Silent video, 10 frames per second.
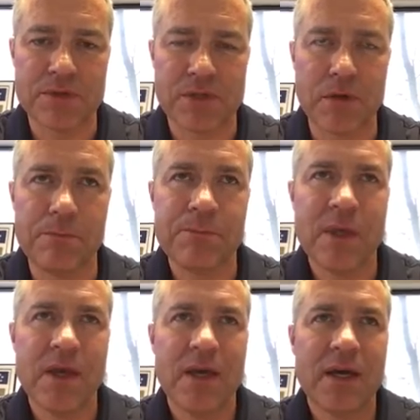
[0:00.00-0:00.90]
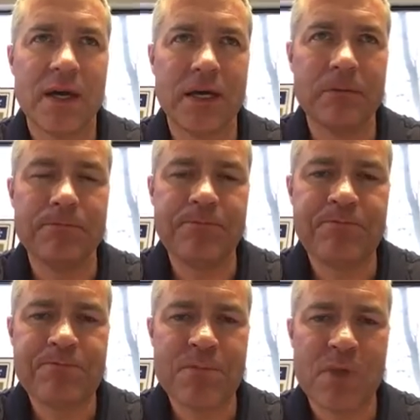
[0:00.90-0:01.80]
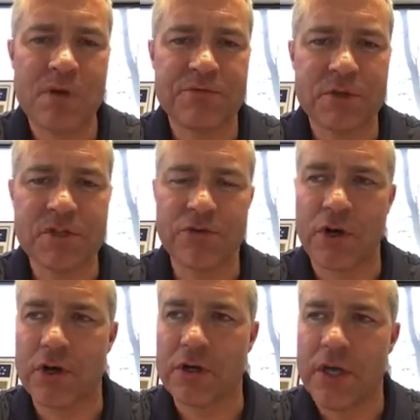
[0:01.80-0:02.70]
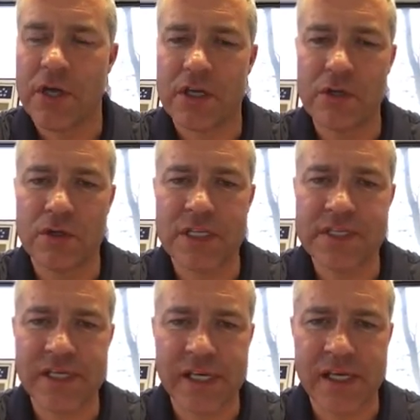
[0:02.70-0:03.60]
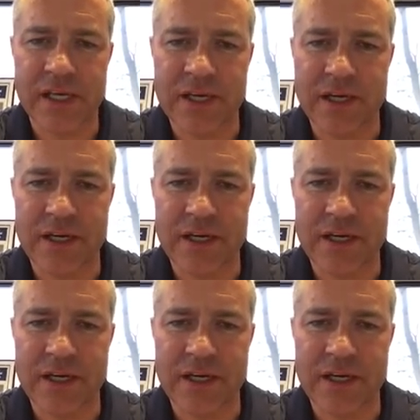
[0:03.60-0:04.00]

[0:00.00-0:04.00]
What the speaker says: So, well, first of all, Lindsay,